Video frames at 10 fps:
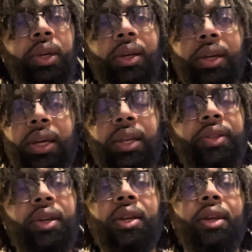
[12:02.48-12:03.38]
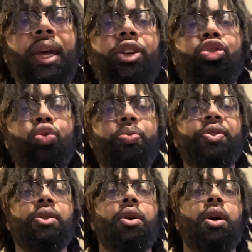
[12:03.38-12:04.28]
fragrance when I can get a
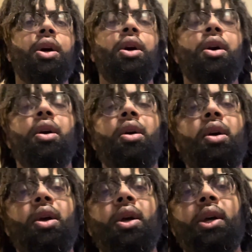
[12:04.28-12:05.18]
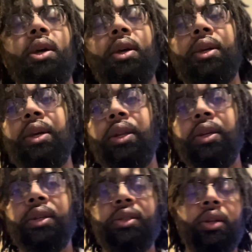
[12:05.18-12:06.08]
dupe that does pretty much
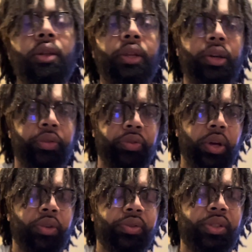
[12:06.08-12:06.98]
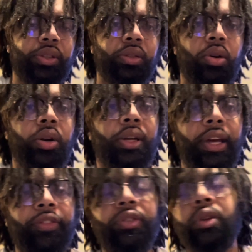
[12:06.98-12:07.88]
what that also does. Even